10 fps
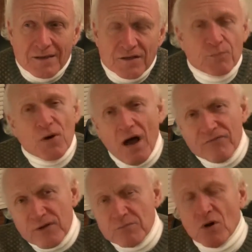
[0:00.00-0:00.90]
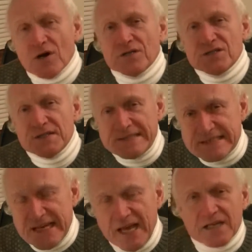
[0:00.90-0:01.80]
The profit margin
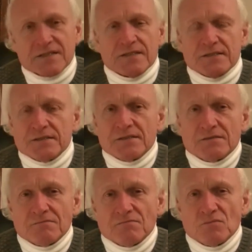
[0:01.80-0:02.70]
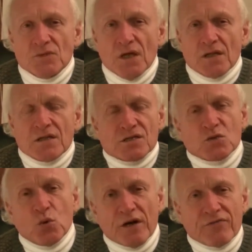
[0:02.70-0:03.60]
is excellent. The
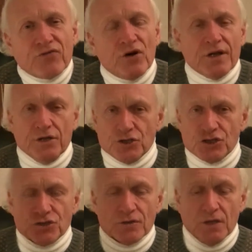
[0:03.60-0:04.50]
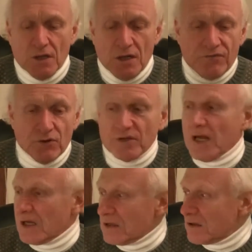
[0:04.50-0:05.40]
square footage, if you
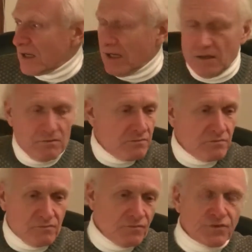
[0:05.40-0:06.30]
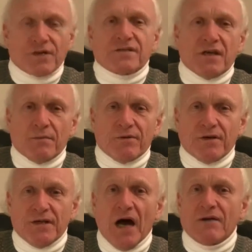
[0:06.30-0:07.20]
take a look at, for example, in
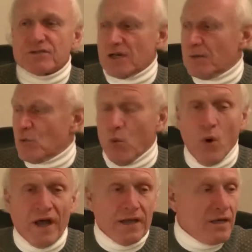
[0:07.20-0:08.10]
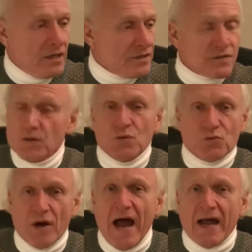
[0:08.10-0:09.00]
a dive shop, wetsuit
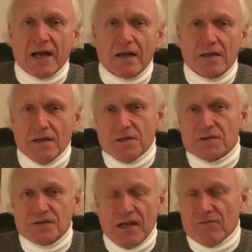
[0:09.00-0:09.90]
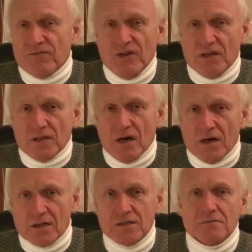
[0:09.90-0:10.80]
rack is 10 feet
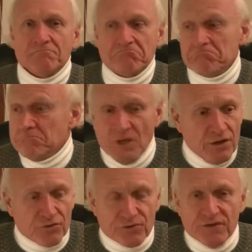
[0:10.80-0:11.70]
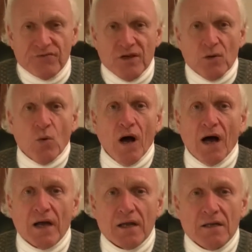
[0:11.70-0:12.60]
long, 3 feet
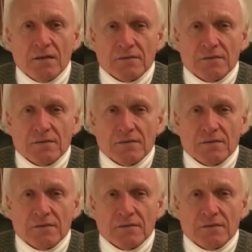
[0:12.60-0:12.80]
wide,